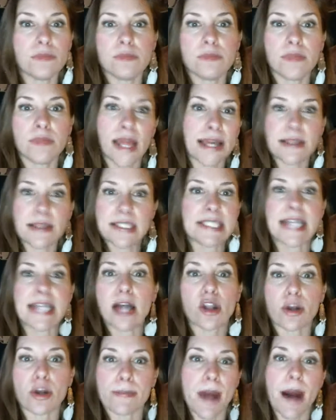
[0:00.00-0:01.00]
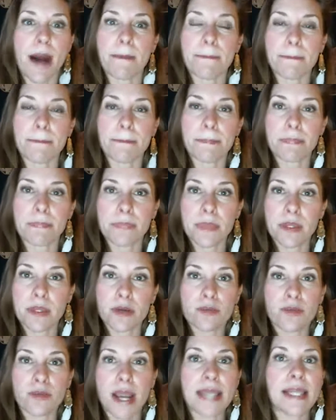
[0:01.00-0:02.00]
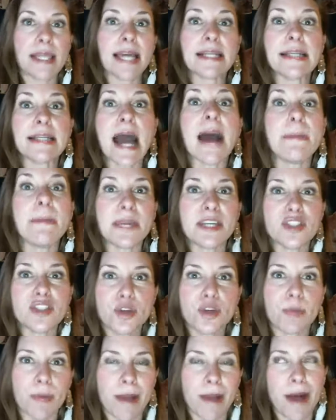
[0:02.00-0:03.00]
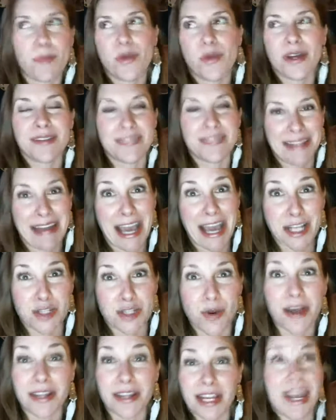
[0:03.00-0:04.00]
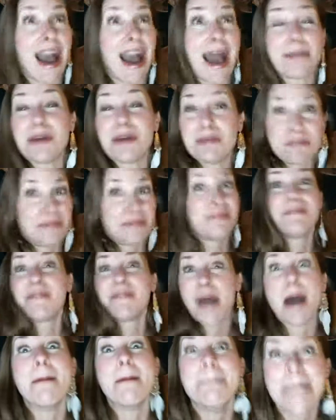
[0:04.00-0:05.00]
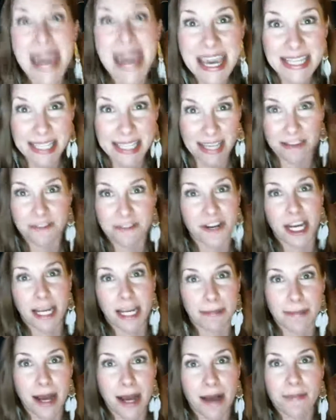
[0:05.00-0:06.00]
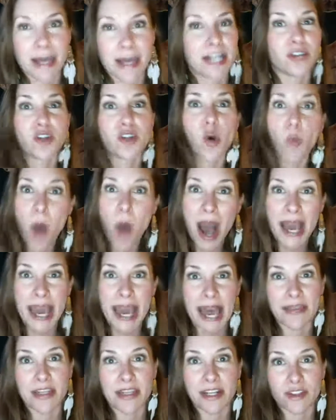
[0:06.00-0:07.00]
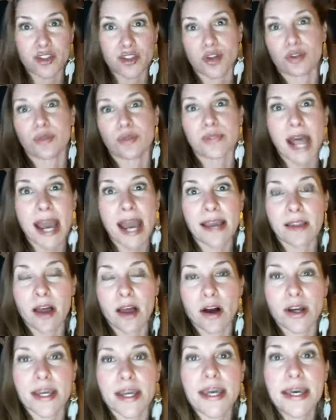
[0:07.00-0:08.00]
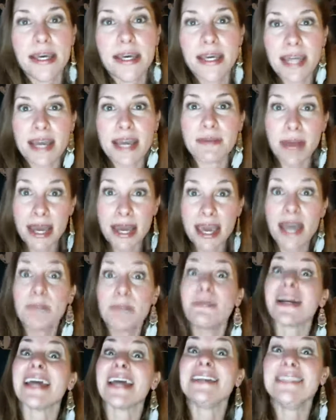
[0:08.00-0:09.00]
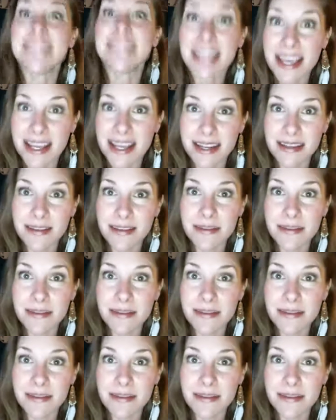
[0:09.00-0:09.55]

like stellar mom, right? Like not being super mom, when in actuality, I'm an amazing freaking mom. I don't know why I had that internal dialogue in my head, but I did.